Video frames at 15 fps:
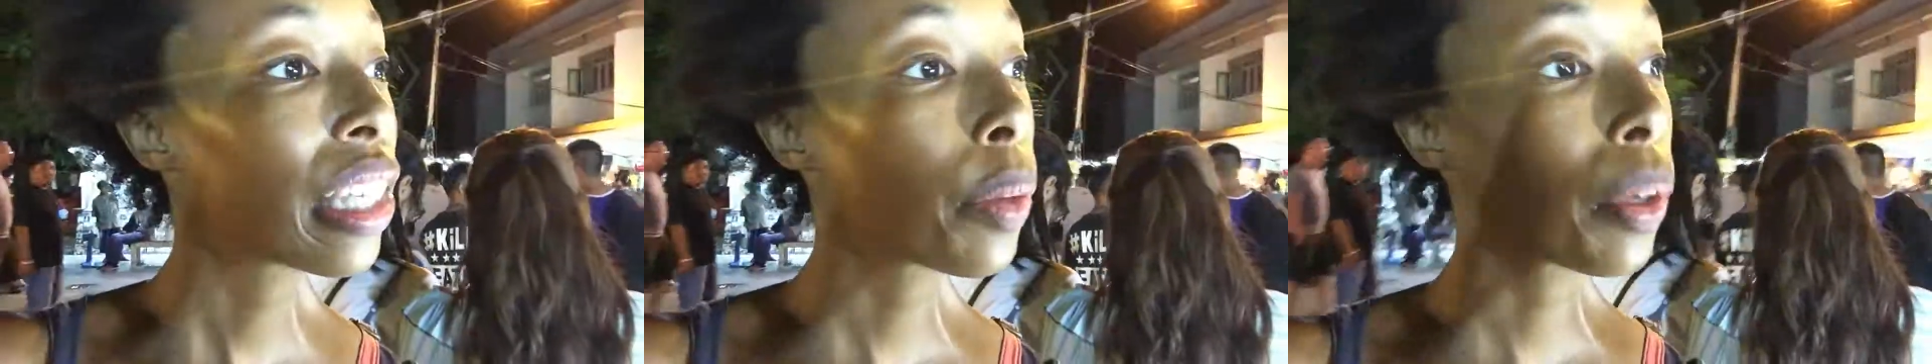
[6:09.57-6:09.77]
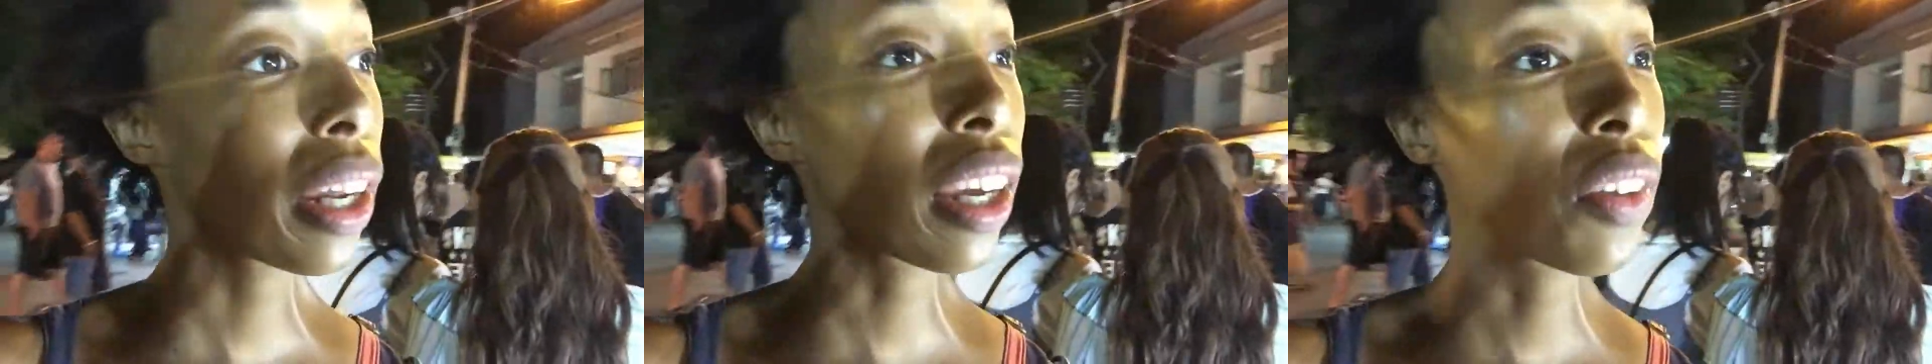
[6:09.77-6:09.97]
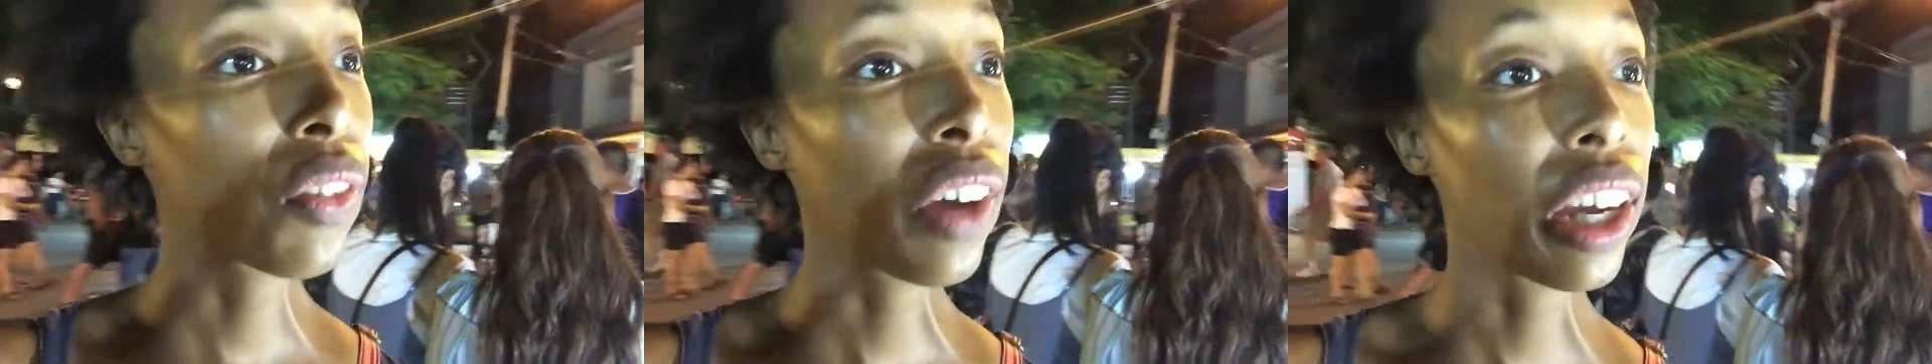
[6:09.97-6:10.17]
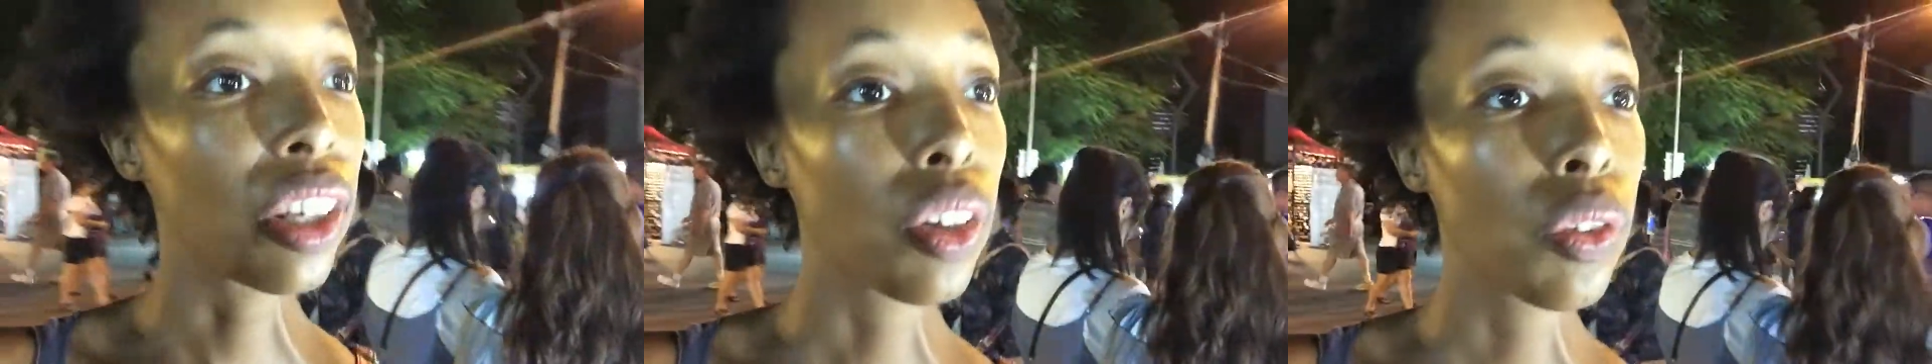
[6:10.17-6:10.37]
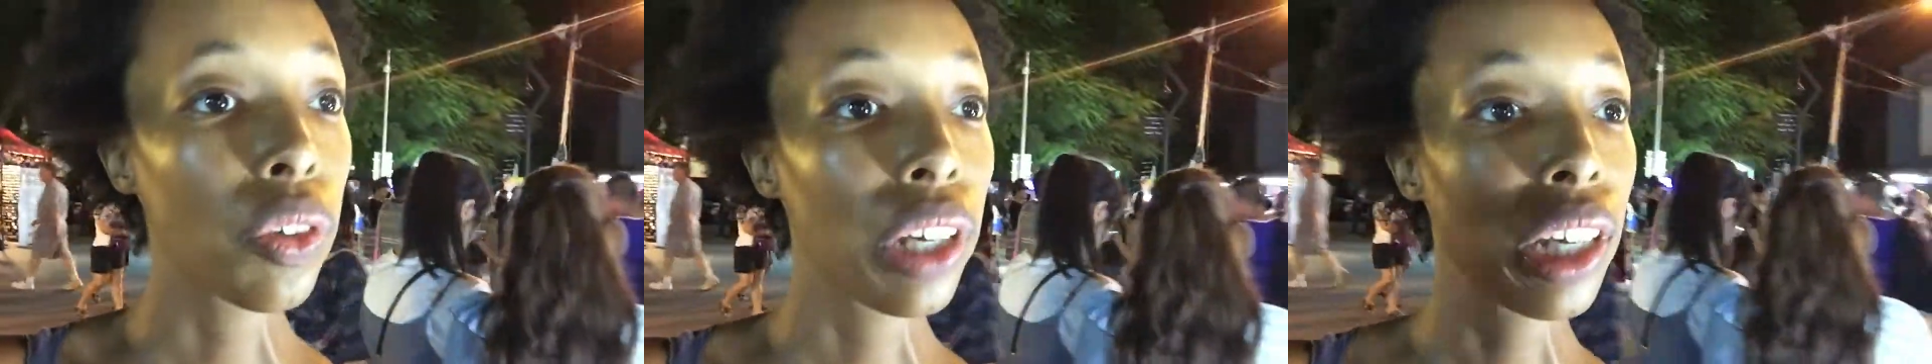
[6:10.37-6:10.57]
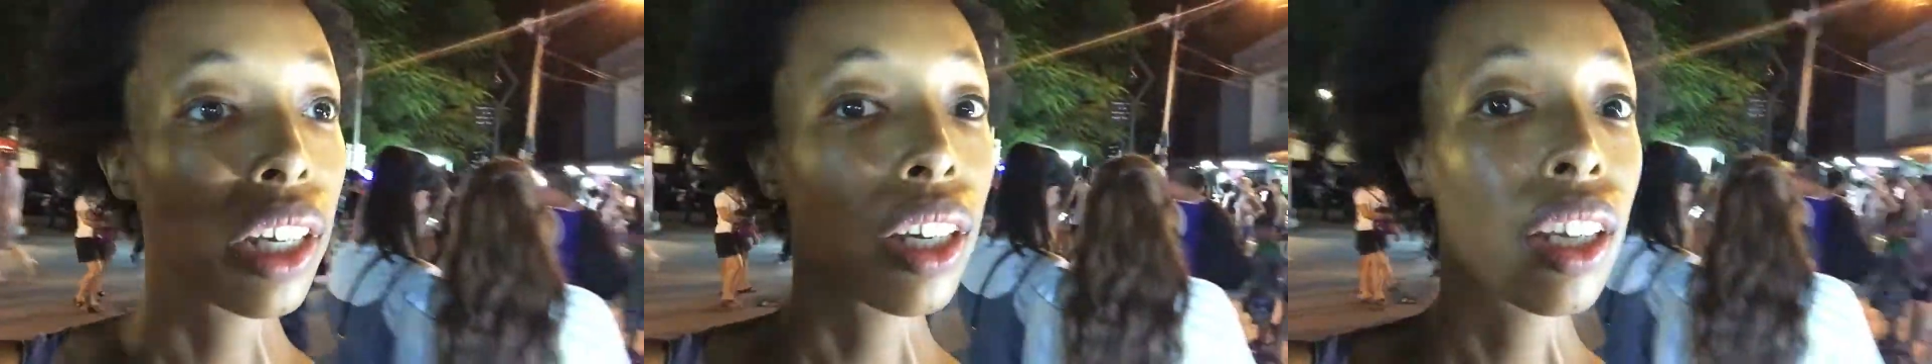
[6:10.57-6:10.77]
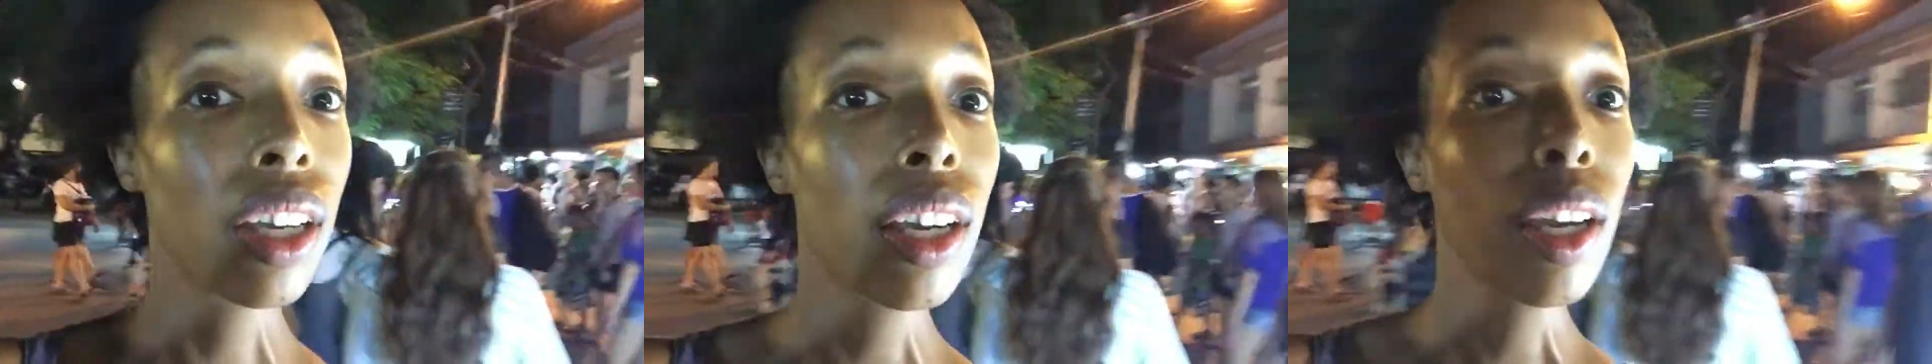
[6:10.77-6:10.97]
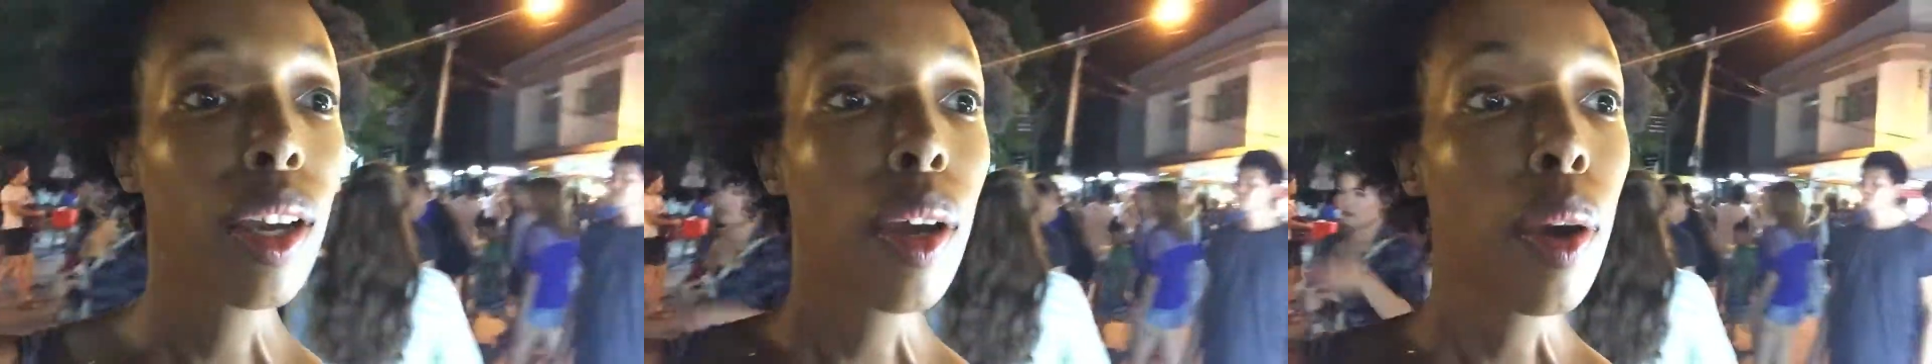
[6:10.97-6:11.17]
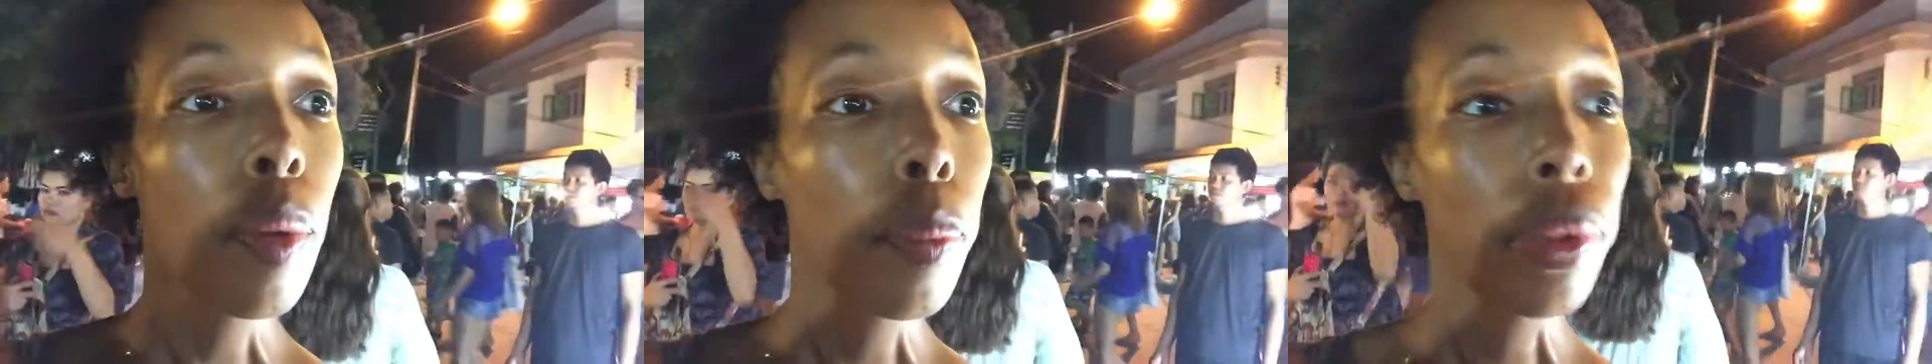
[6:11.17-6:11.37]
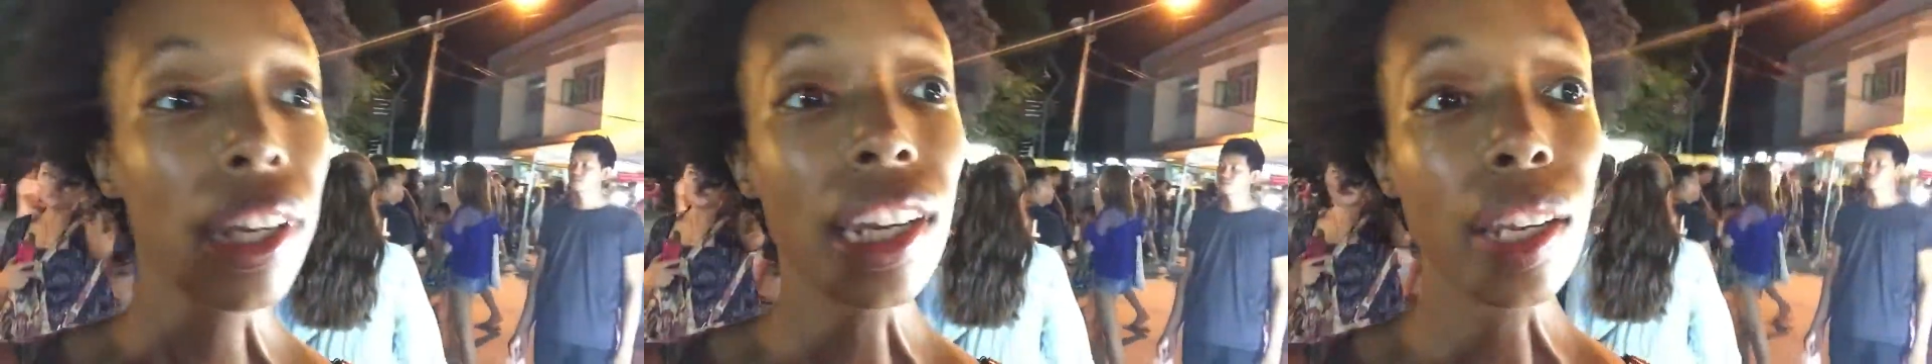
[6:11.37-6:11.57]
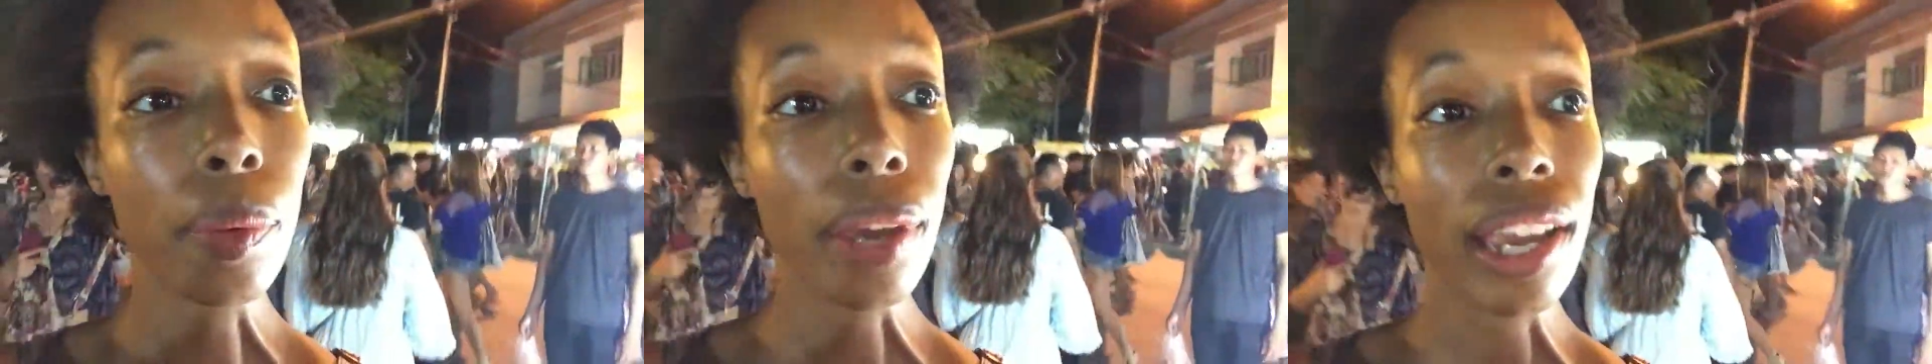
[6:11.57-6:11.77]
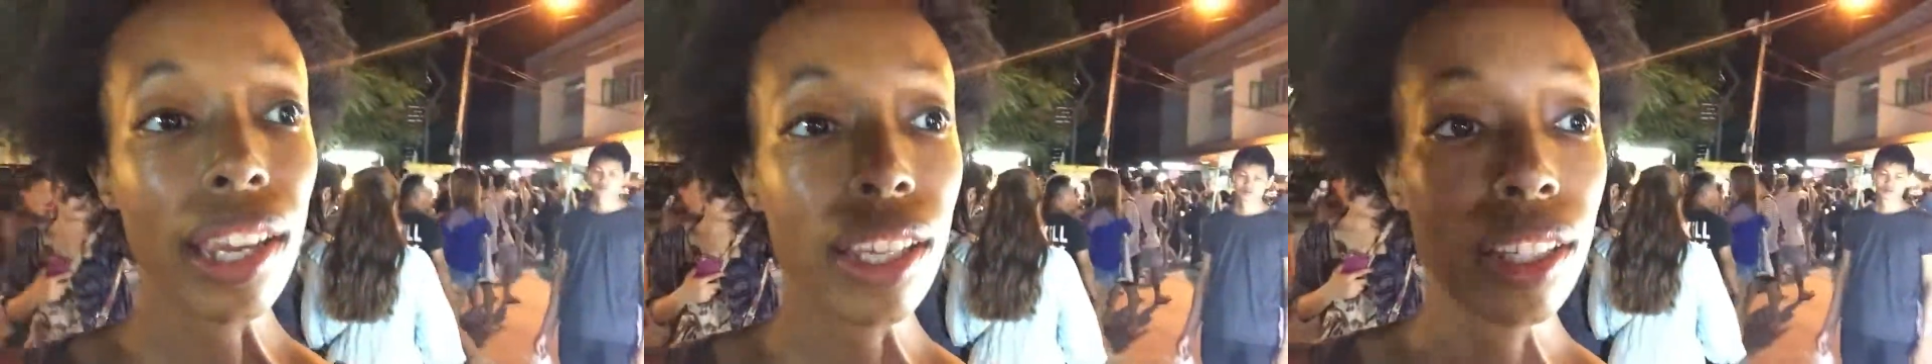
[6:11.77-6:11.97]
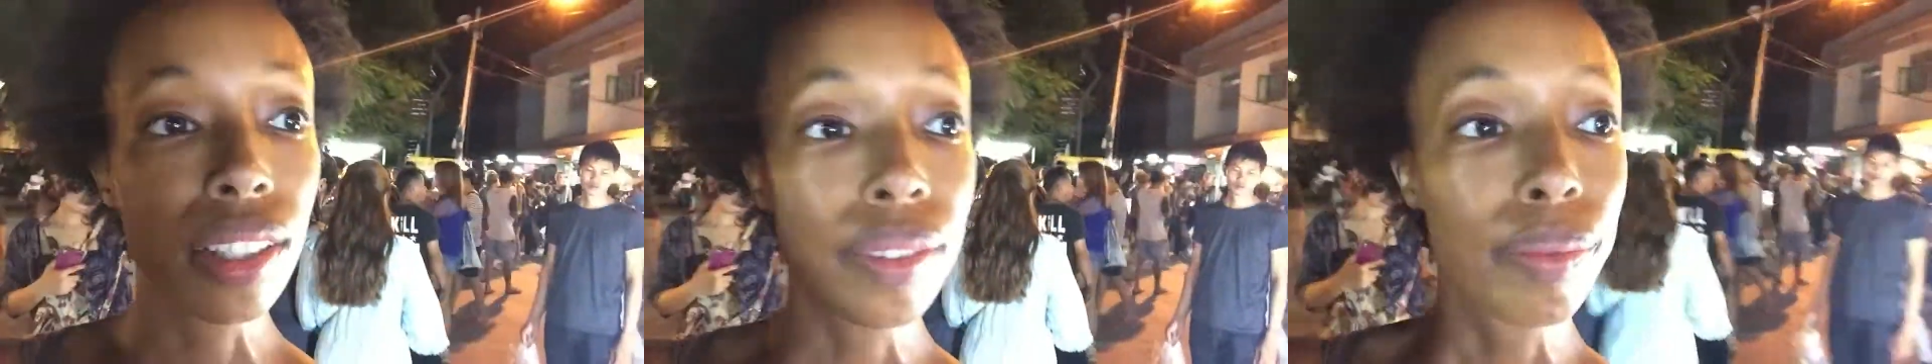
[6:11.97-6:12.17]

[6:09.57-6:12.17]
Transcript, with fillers: see what I can find over here. But anyway,